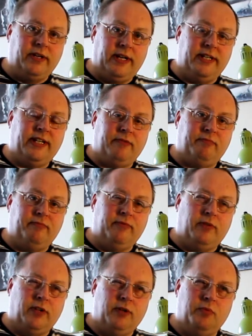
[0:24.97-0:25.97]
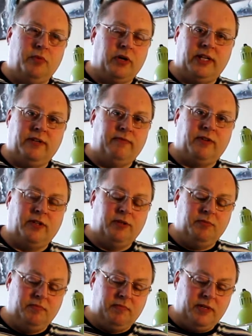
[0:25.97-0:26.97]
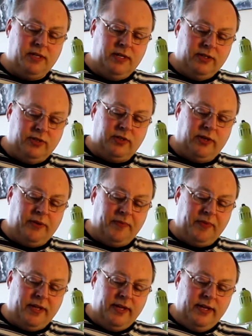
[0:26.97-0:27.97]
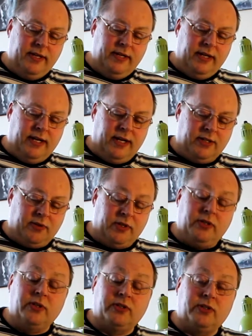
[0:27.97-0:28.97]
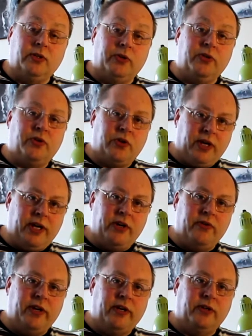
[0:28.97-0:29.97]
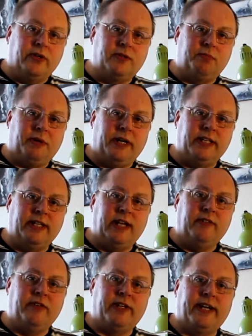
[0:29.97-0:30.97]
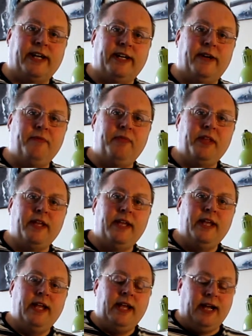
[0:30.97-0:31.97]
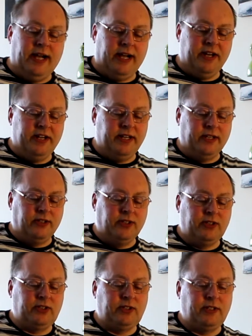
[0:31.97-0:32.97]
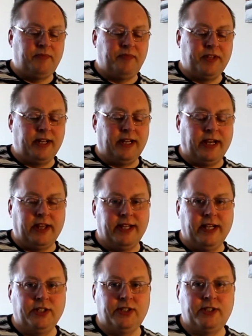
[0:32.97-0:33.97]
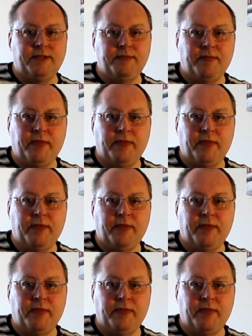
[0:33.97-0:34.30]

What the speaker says: I did have volume 1 and volume 2. So the cut's called the Trinary cut by David Acer, and it looks like this.